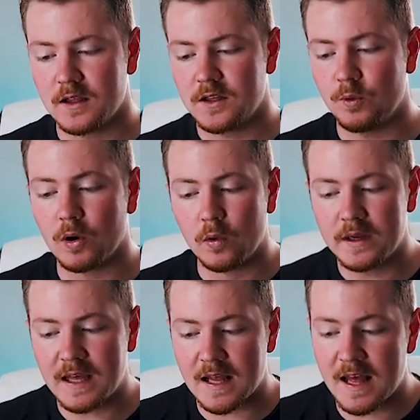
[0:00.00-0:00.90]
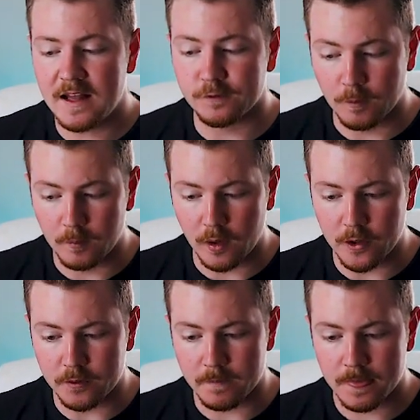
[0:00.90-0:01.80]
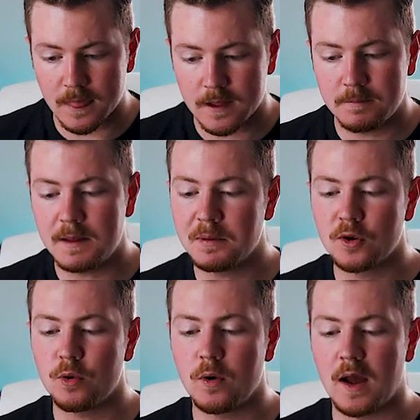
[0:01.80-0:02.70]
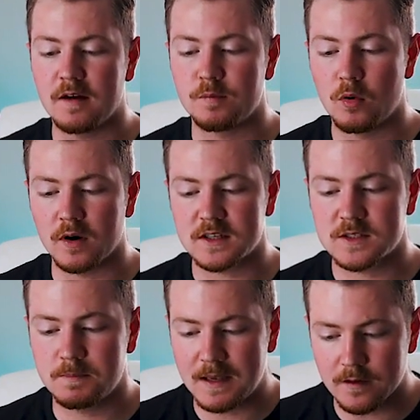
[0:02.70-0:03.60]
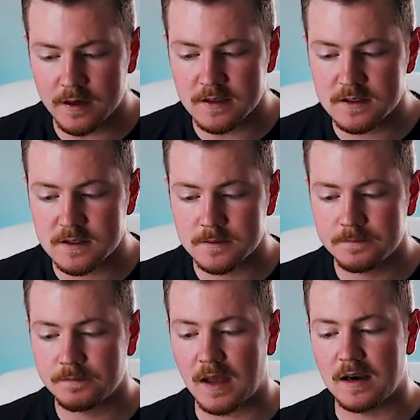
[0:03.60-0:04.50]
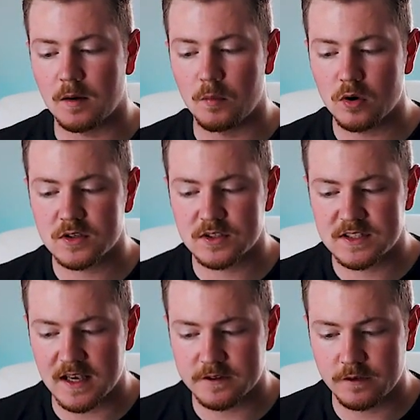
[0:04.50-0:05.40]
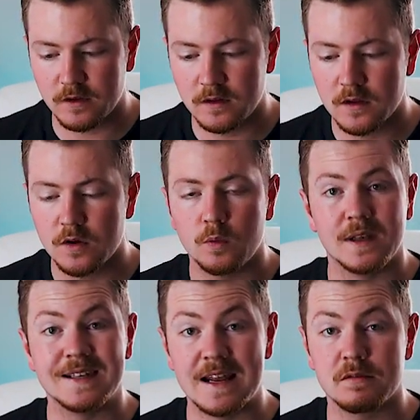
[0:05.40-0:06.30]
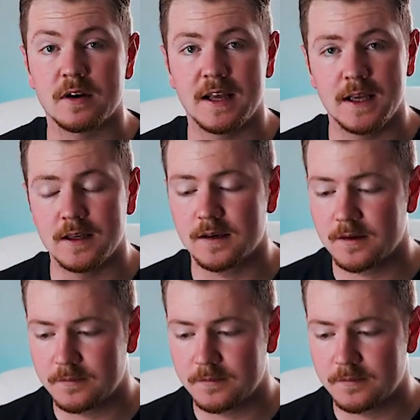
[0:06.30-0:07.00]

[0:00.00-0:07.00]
You will only get hate from below. People who have more experience and are more successful will never hate.